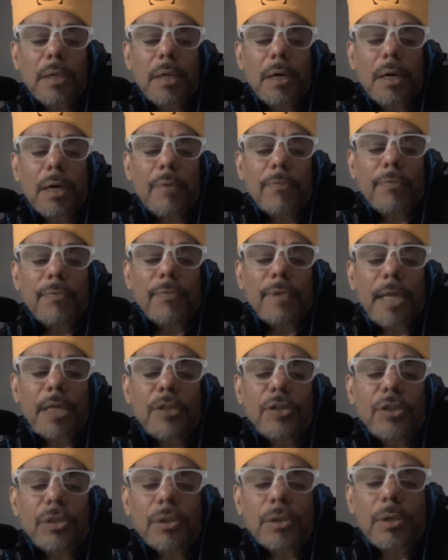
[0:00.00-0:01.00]
of
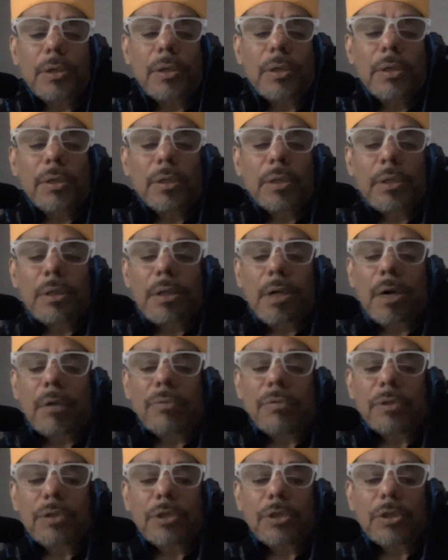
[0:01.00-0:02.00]
nature,
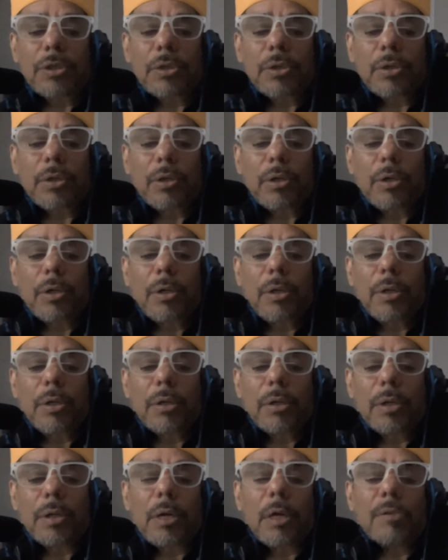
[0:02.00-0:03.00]
culture,
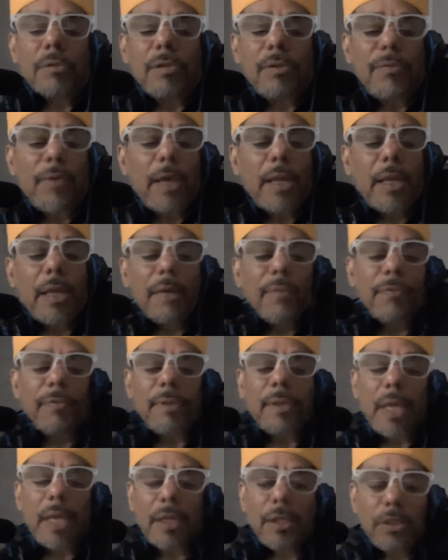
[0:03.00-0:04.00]
the cultivating of
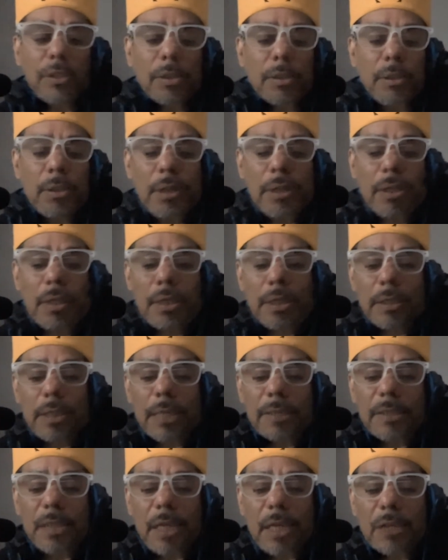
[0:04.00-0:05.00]
nature,
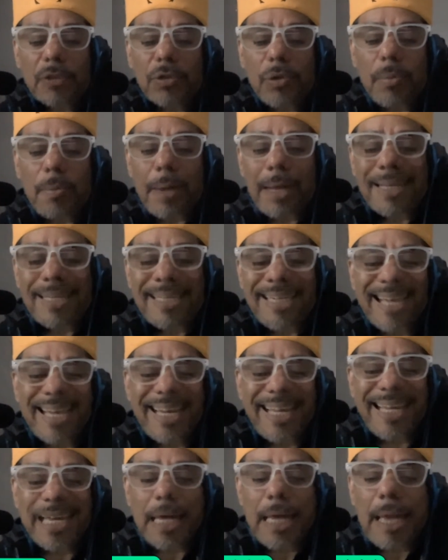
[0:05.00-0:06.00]
that's
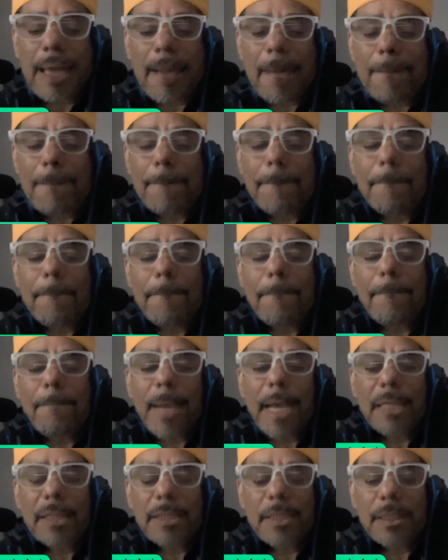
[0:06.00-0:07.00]
electromagnetic
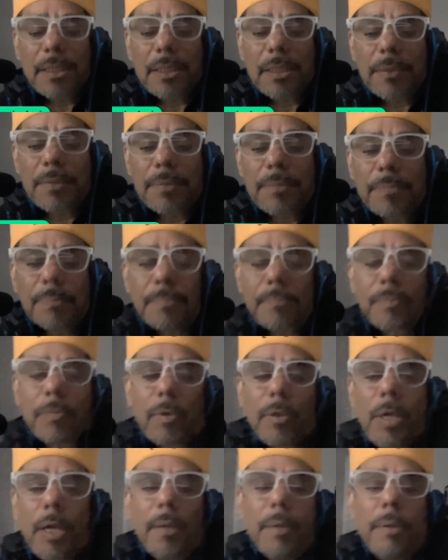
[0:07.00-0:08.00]
magic.
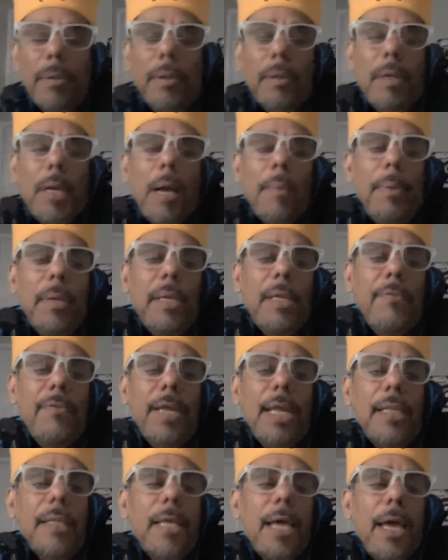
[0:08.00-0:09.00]
Okay? I'm going to leave
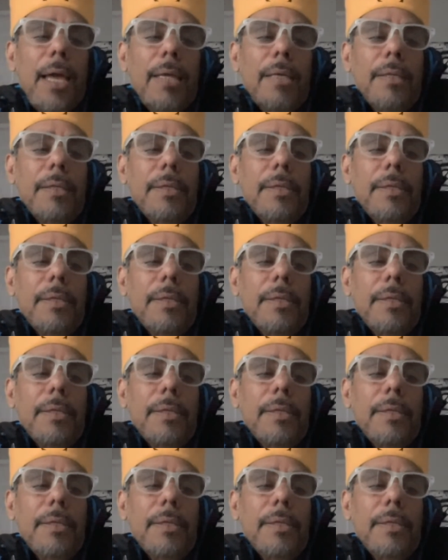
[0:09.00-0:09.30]
it at that.